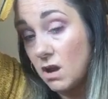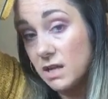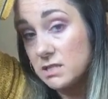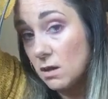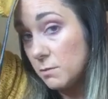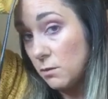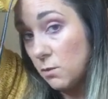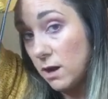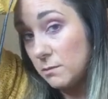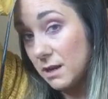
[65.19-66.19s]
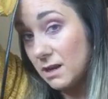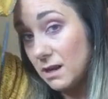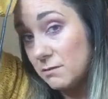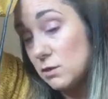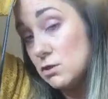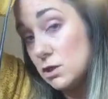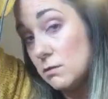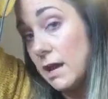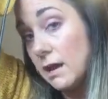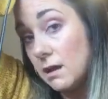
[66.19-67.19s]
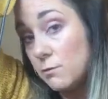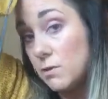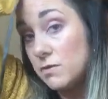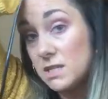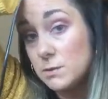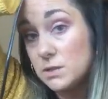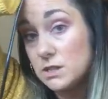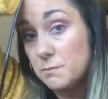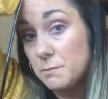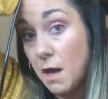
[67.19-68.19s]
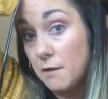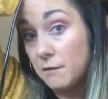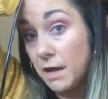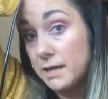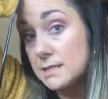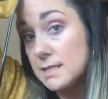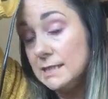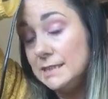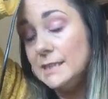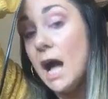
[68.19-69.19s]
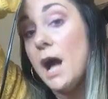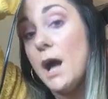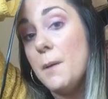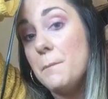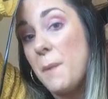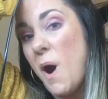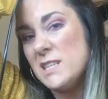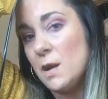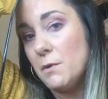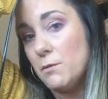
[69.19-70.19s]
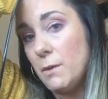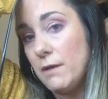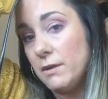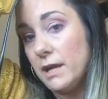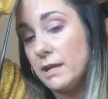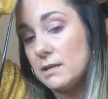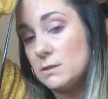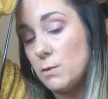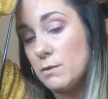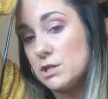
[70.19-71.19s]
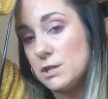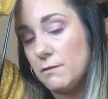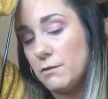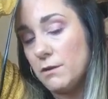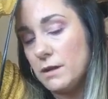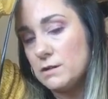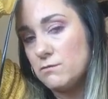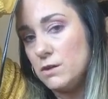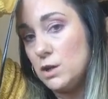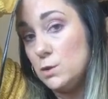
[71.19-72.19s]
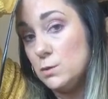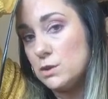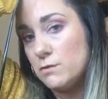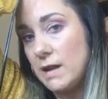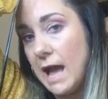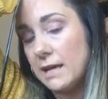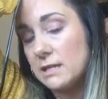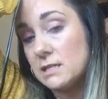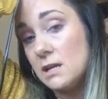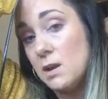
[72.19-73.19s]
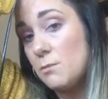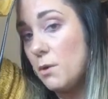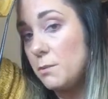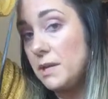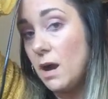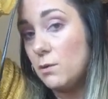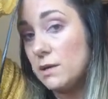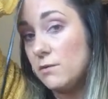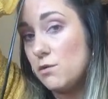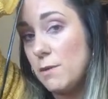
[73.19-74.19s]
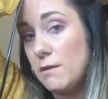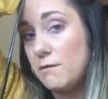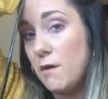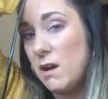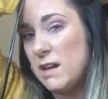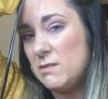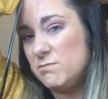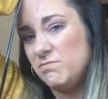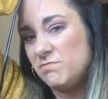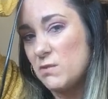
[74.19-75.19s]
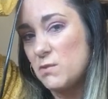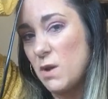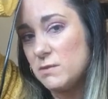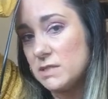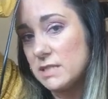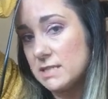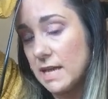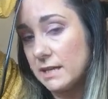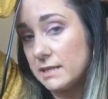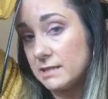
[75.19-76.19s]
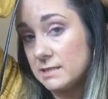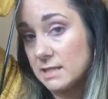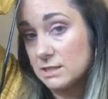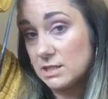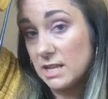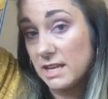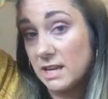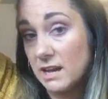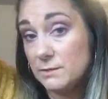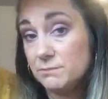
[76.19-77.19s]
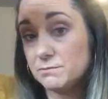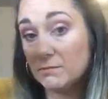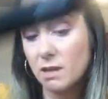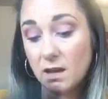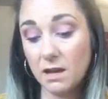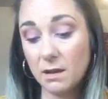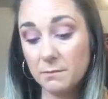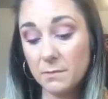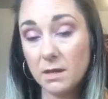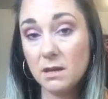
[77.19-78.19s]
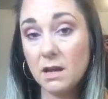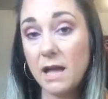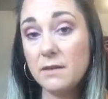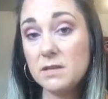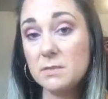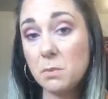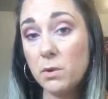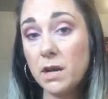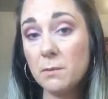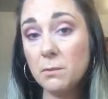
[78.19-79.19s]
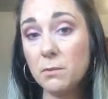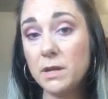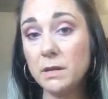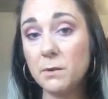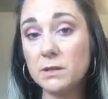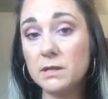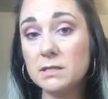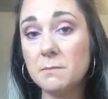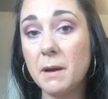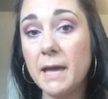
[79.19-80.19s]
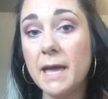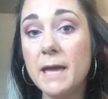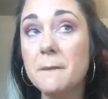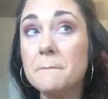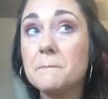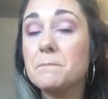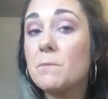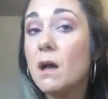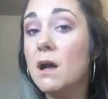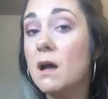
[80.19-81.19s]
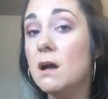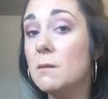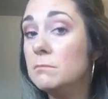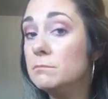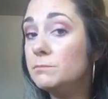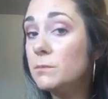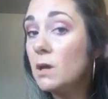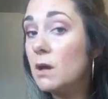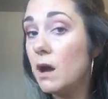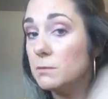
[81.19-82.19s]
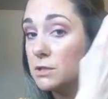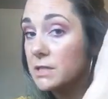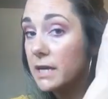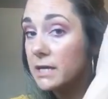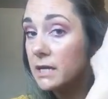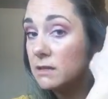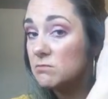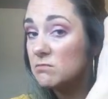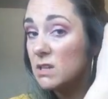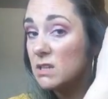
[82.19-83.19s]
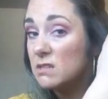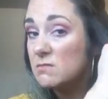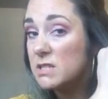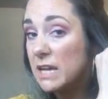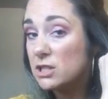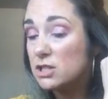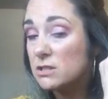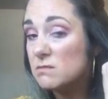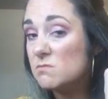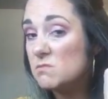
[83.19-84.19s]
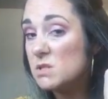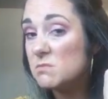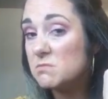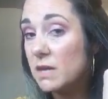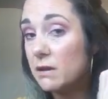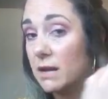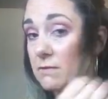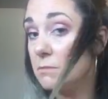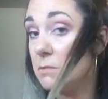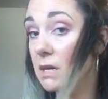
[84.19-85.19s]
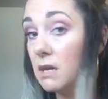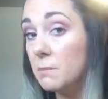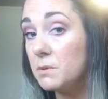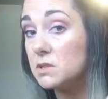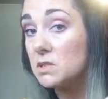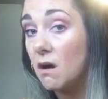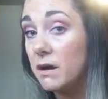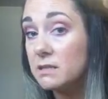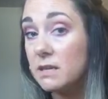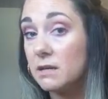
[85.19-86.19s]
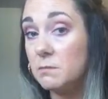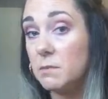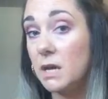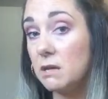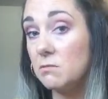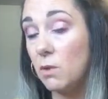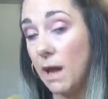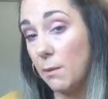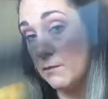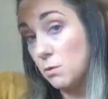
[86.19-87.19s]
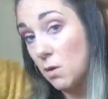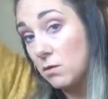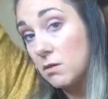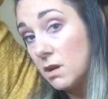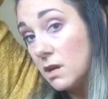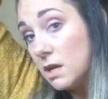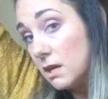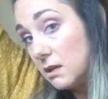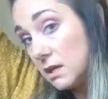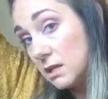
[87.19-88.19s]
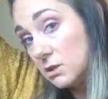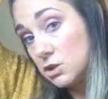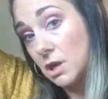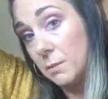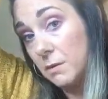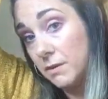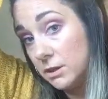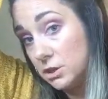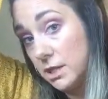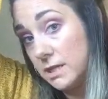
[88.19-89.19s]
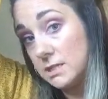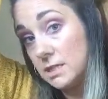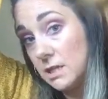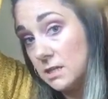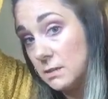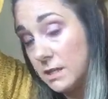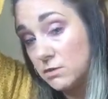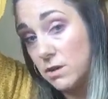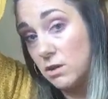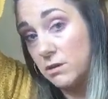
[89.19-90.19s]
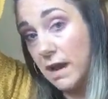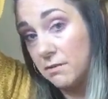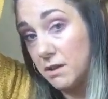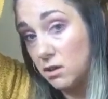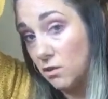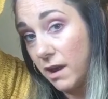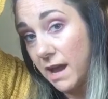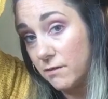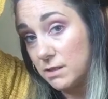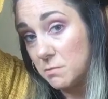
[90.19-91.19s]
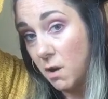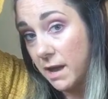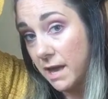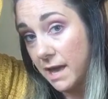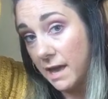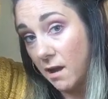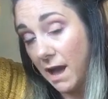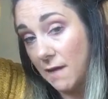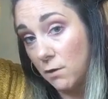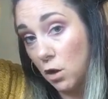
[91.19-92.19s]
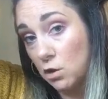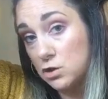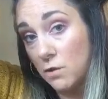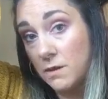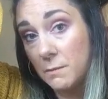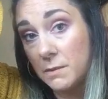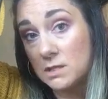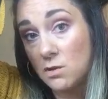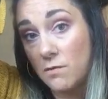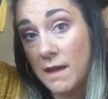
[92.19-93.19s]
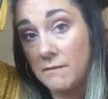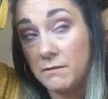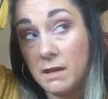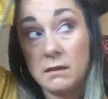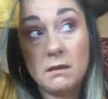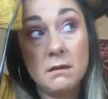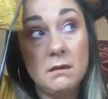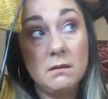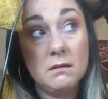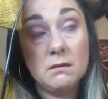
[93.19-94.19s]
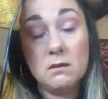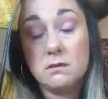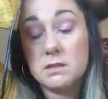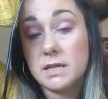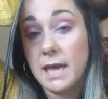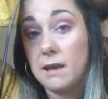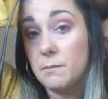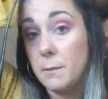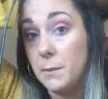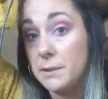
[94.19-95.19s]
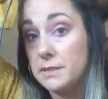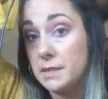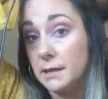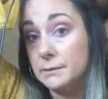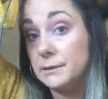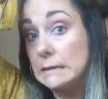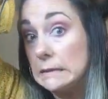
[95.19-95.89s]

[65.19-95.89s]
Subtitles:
I don't bother wearing my glove. You do get a glove with this, which is perfect. But I don't bother wearing it because we were just going for a nice loose relax. Probably hold it for about 5 to 6 seconds and just let it go. And at this point I'm not putting any product in my hair. I'm just taking sections. They don't have to be a precise, they can be however you want, an inch, couple of inches, depends really on how thick your hair is. My hair, I have a lot of it, but it's not that thick. Oh, there's a cat by my window.